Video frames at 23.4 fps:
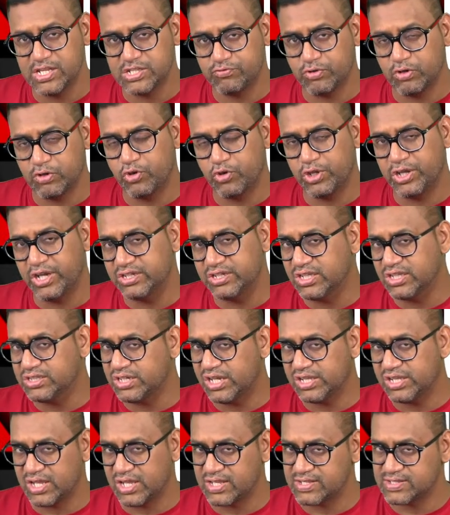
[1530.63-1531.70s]
where we need the three
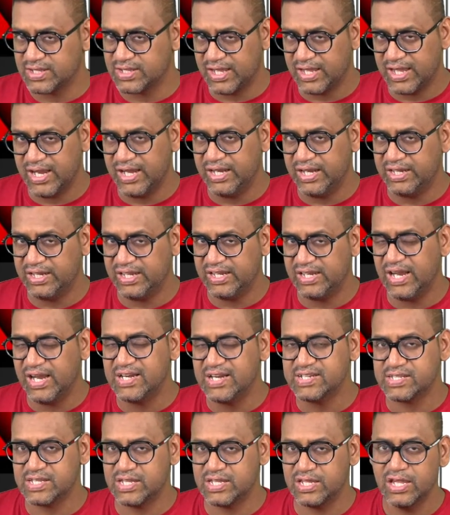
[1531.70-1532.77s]
things: A, T, and
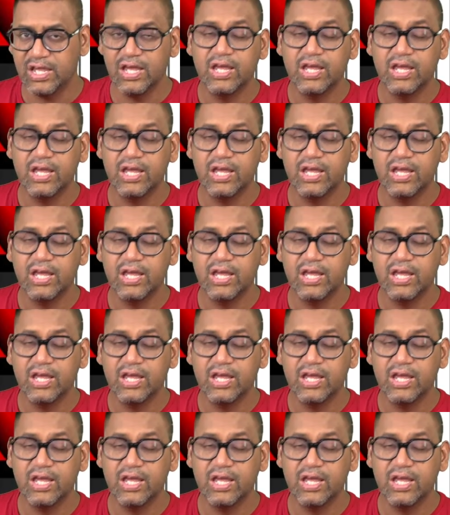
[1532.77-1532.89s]
C.